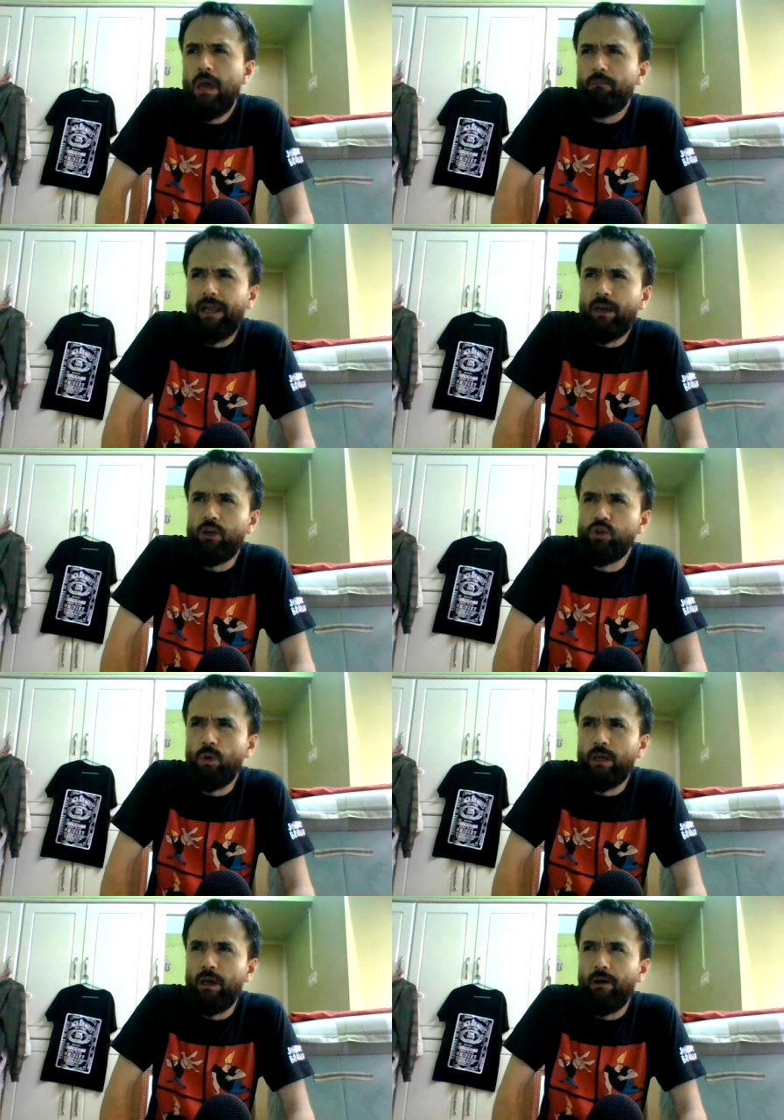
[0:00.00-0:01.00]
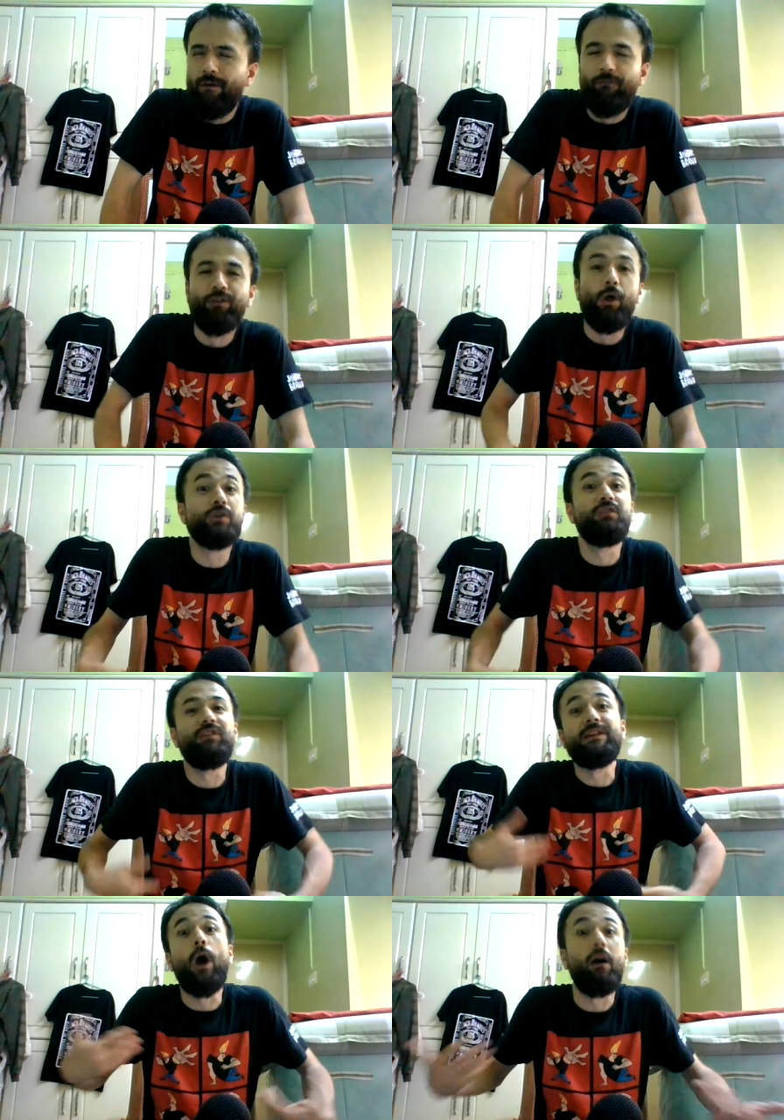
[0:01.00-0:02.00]
planning on doing a, a,
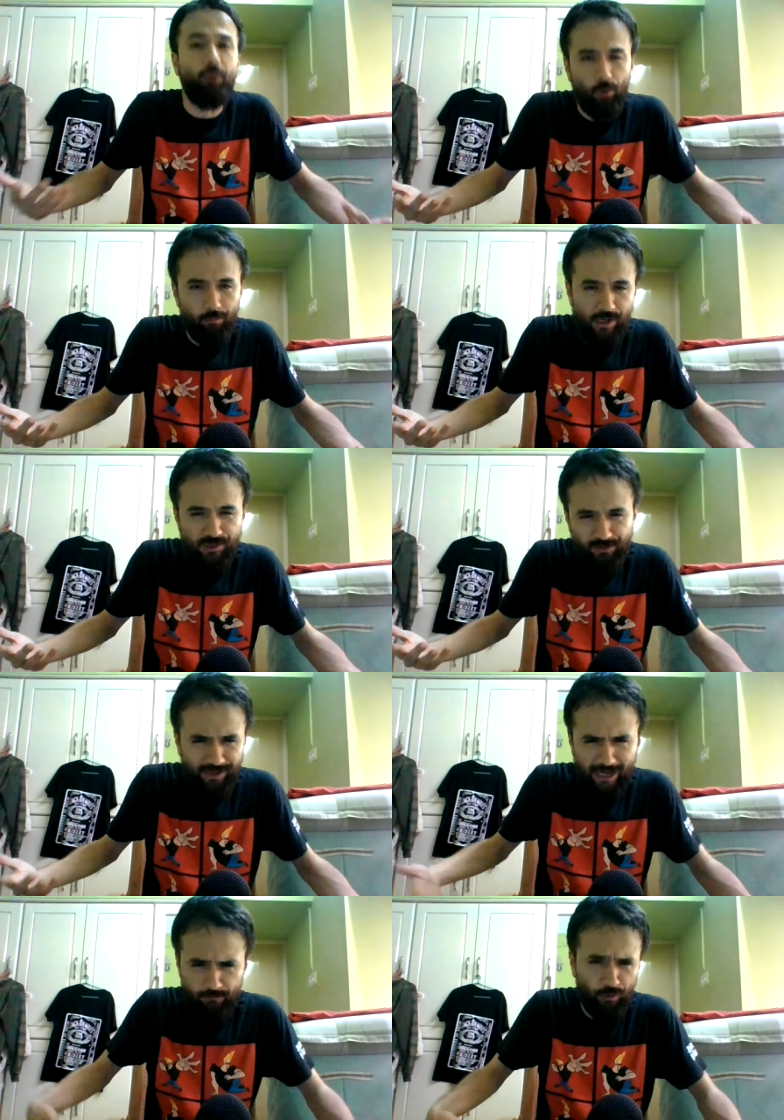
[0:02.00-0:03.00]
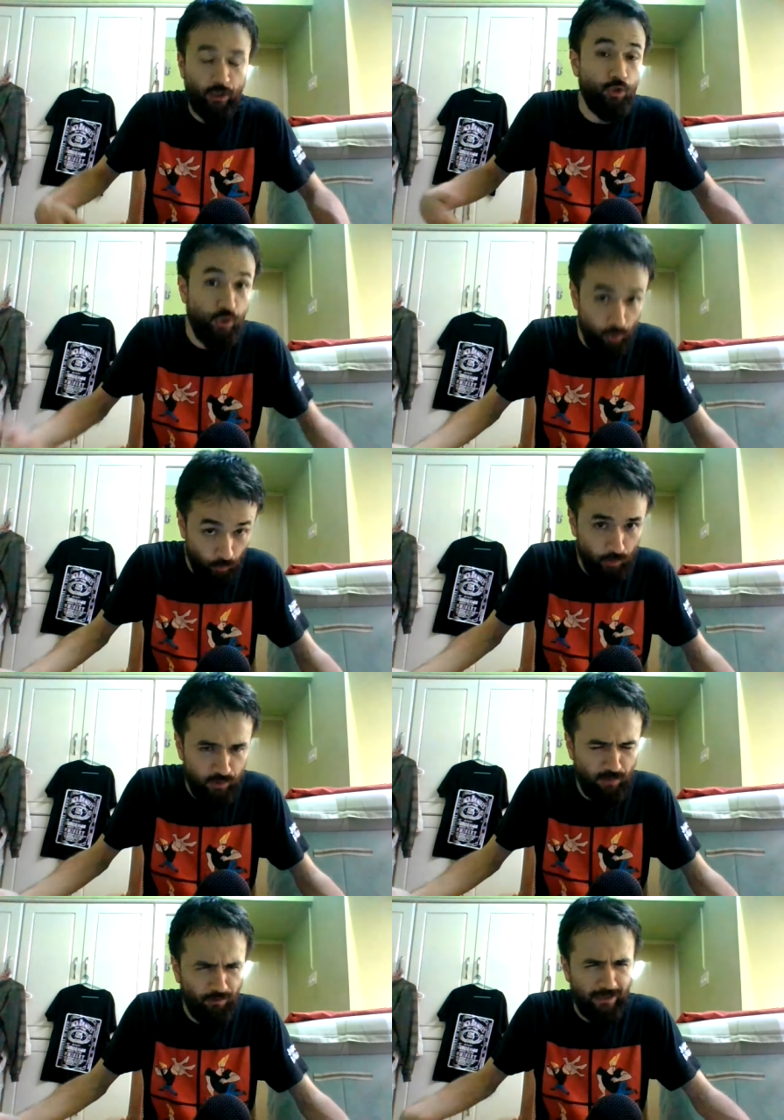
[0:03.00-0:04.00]
philosophy novel, basically, kind of like Dune or
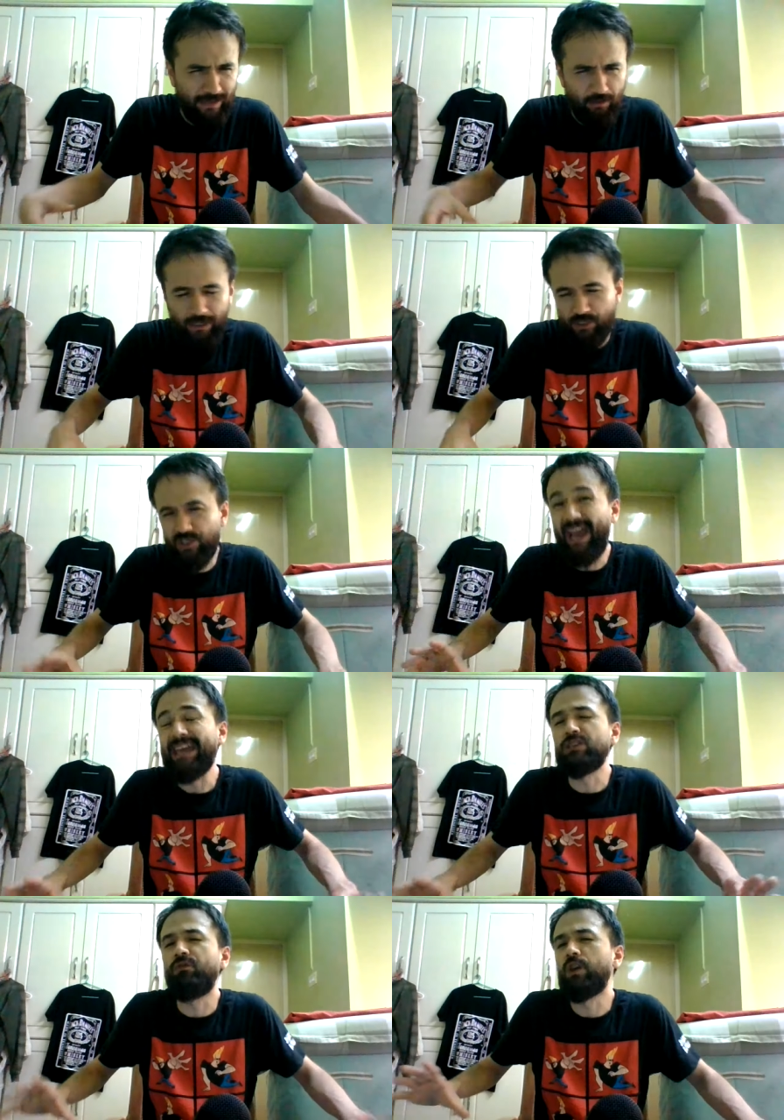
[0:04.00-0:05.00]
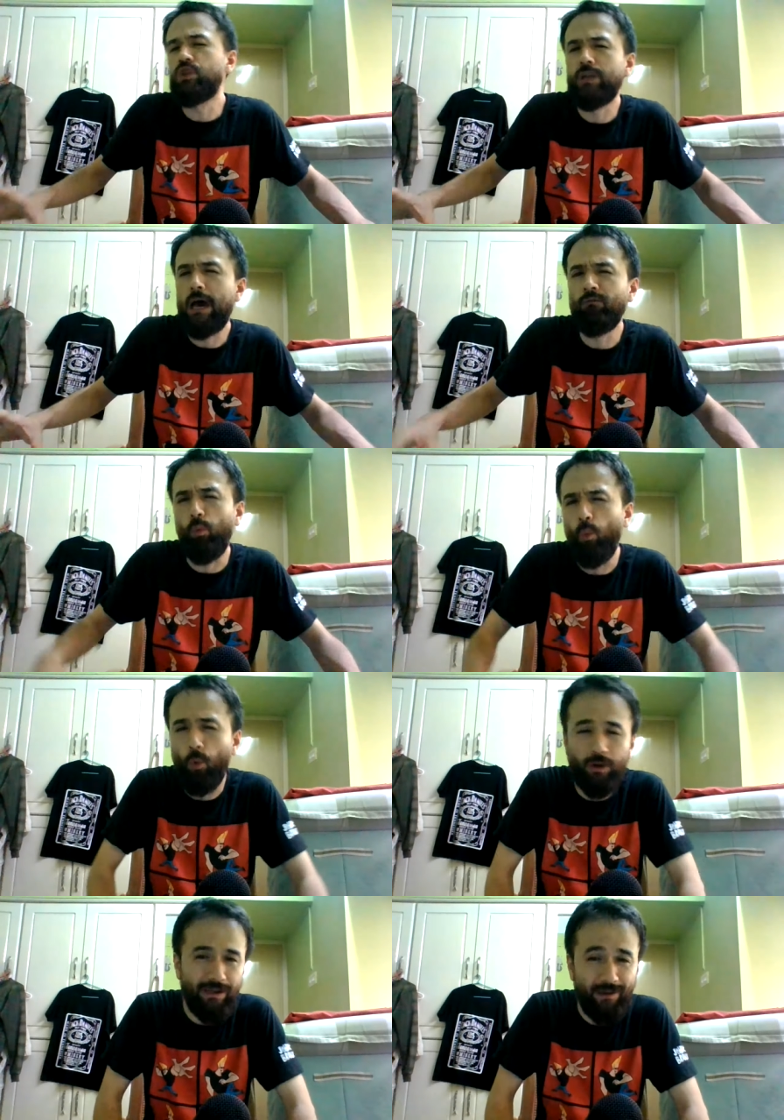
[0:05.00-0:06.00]
something like that, like a science fiction novel
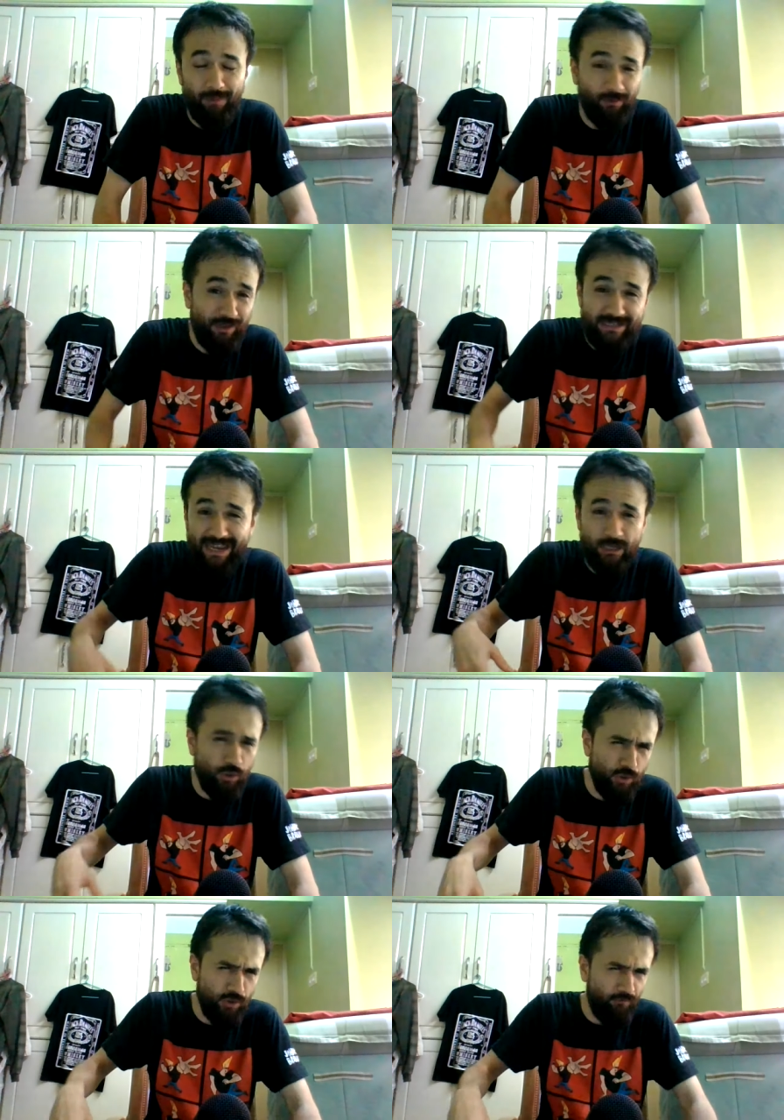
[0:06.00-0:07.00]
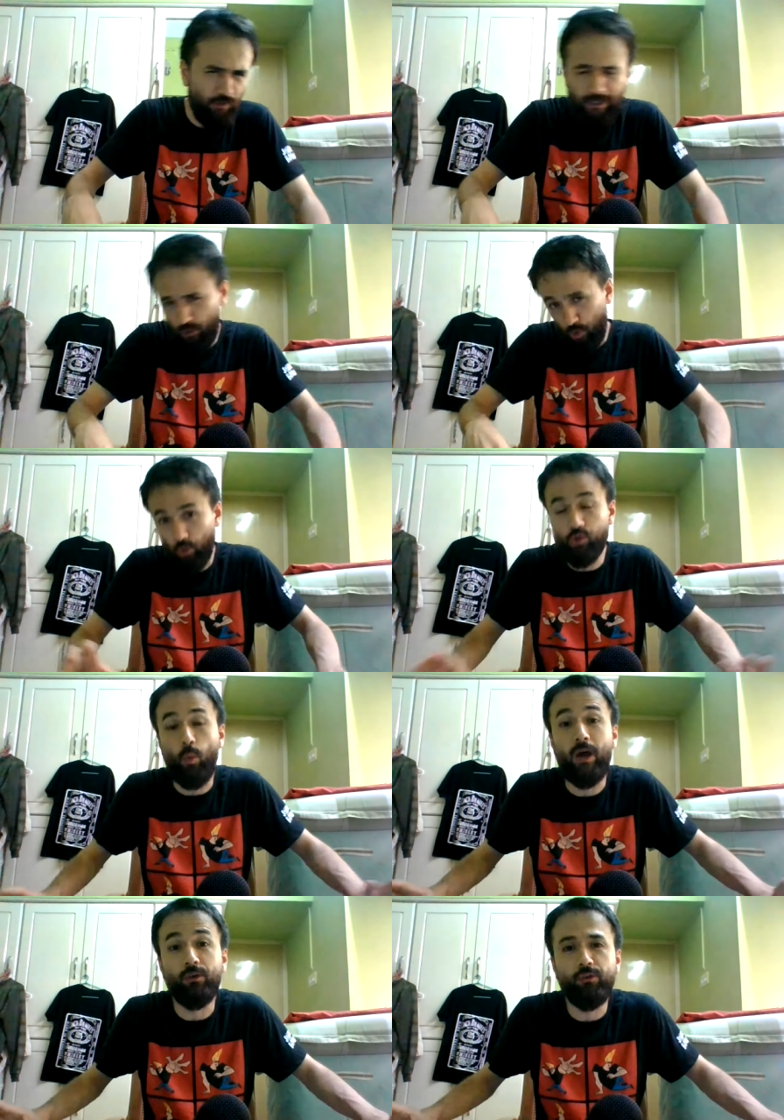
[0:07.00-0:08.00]
warning about the dangers of like
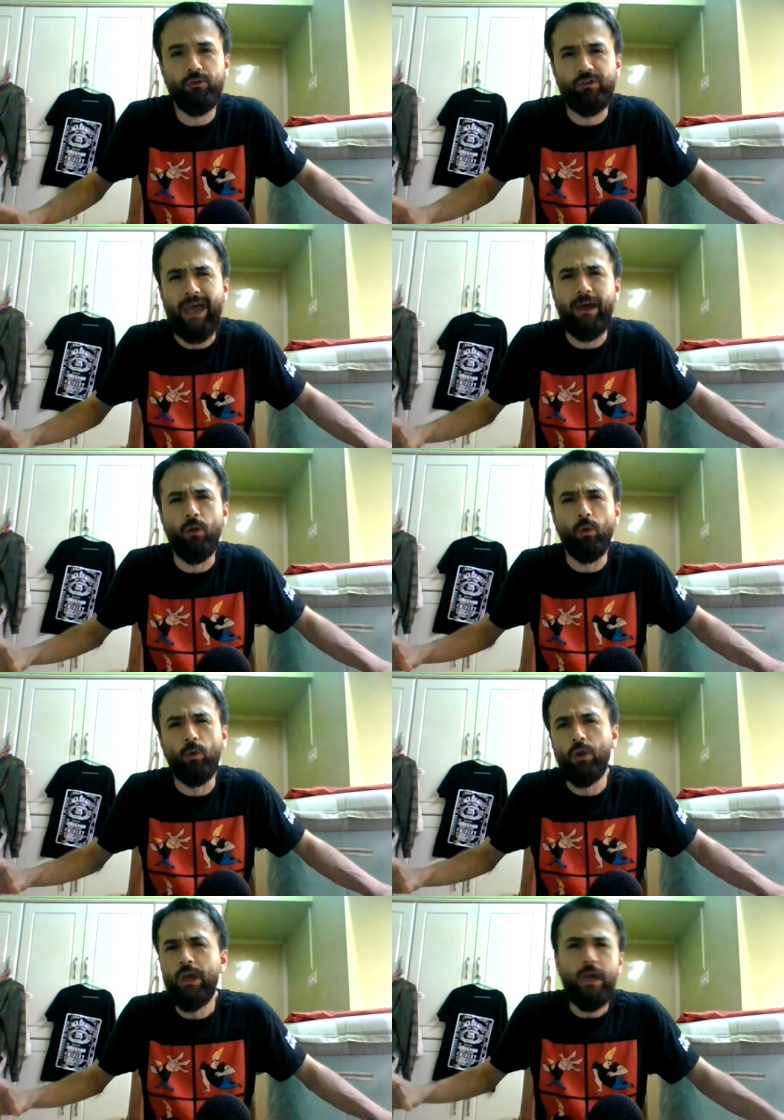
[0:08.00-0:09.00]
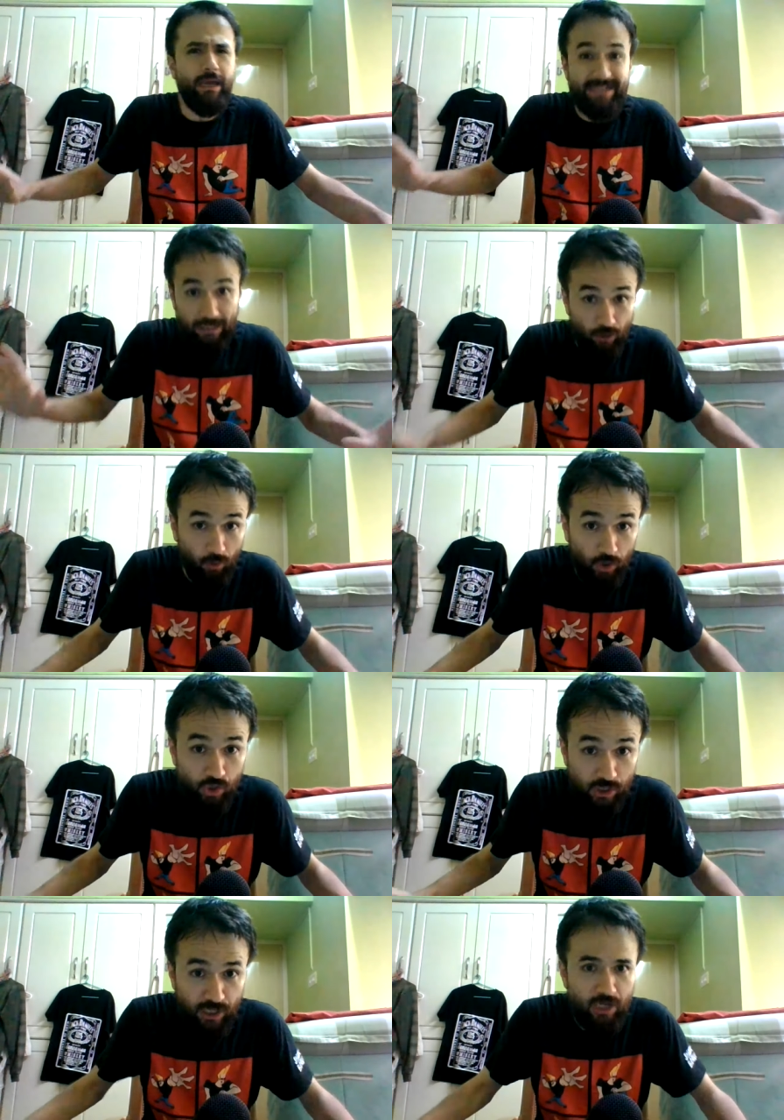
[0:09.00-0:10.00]
Kurzweil style
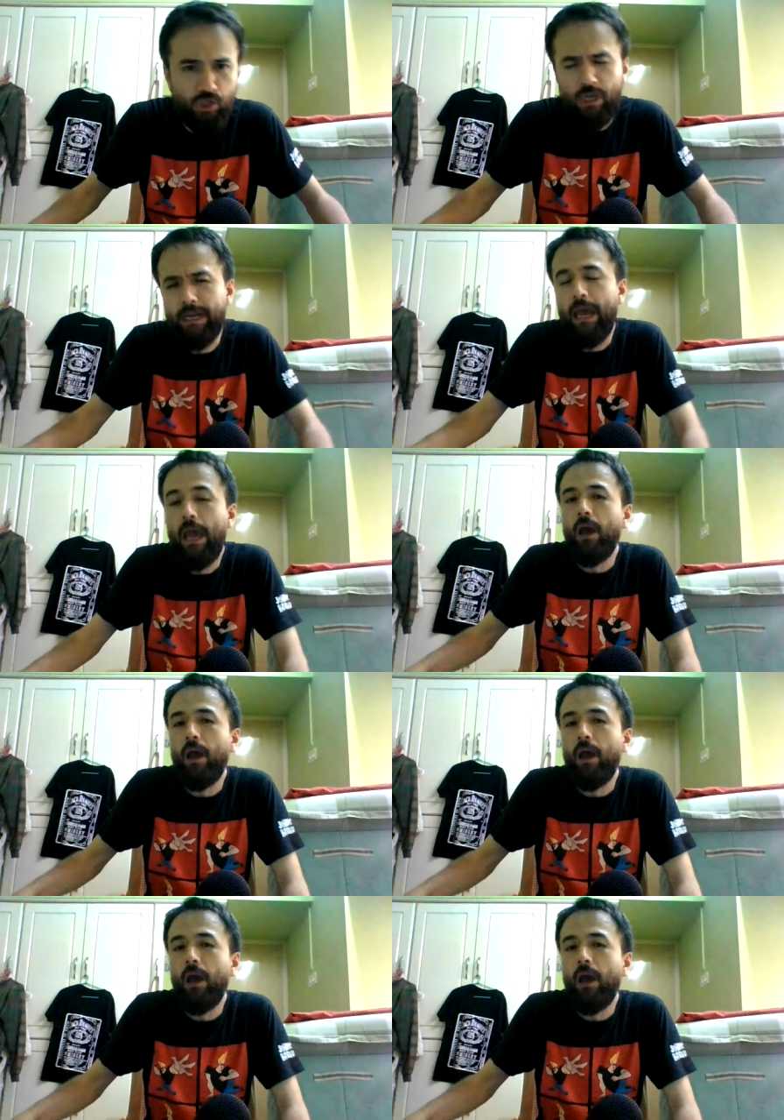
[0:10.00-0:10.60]
technologization,